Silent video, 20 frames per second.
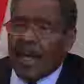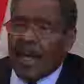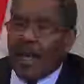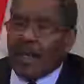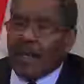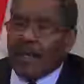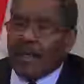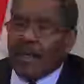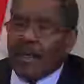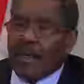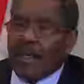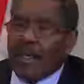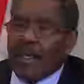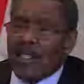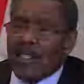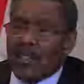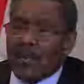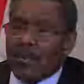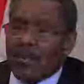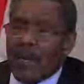at
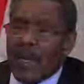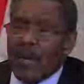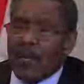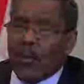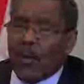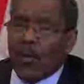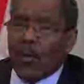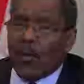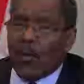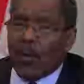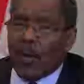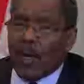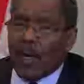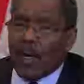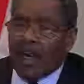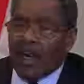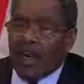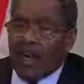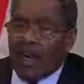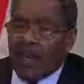least people
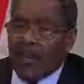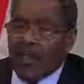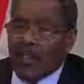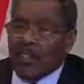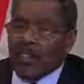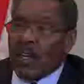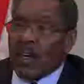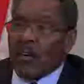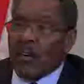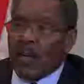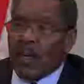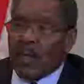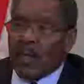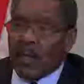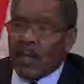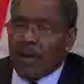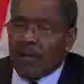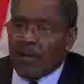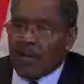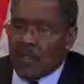in this area
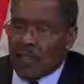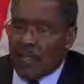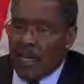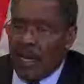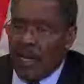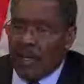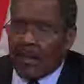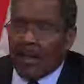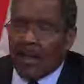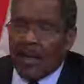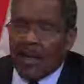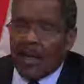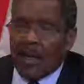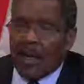of the state